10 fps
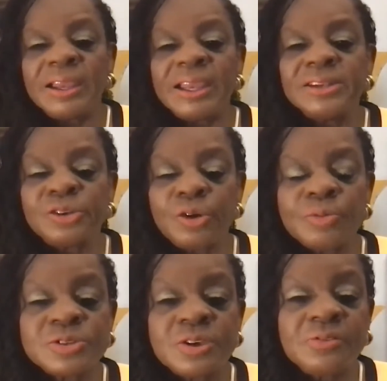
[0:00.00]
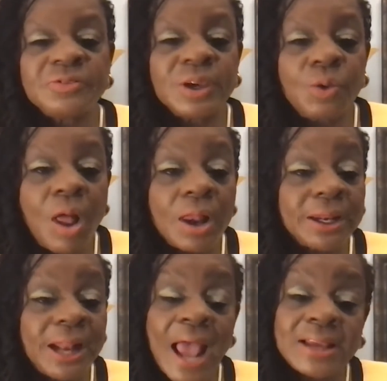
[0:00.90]
in terms of
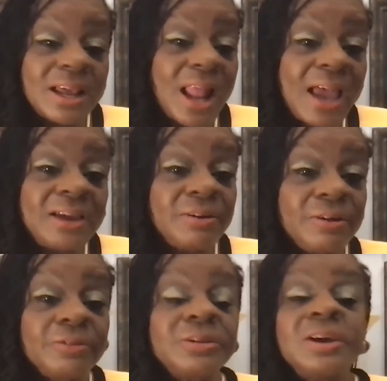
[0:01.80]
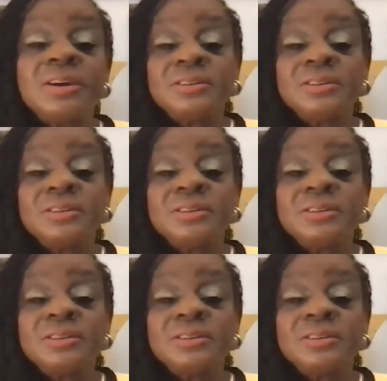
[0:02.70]
equality. And I heard,